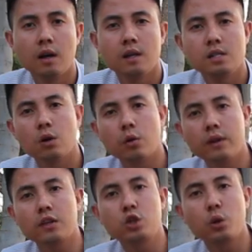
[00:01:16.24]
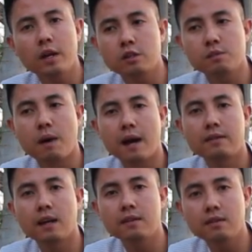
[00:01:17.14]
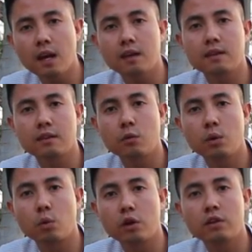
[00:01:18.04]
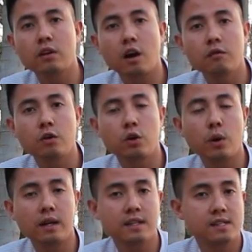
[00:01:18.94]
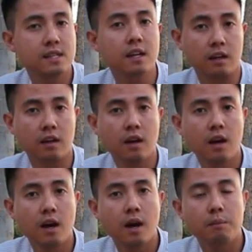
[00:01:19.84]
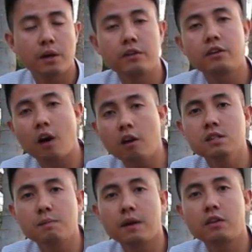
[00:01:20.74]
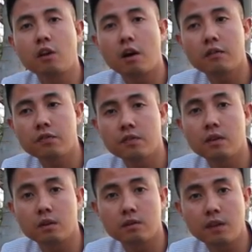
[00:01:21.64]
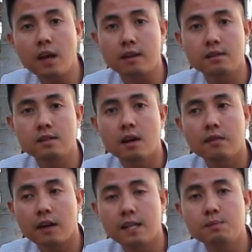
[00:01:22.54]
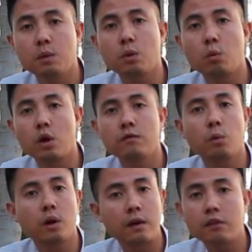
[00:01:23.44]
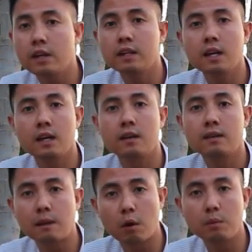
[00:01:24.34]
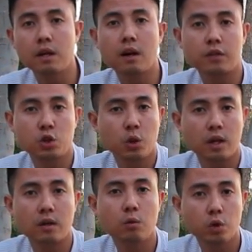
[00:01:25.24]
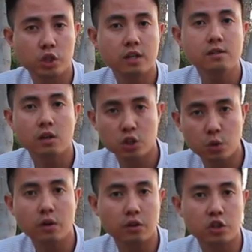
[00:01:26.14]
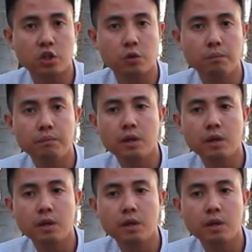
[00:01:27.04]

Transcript: So in the trainer's mind, they think that they're rewarding the dog for correctly sitting. But in the dog's mind, the dog thinks that he's being rewarded for whatever he did that moment he got the treat, which is chewing on the shoe.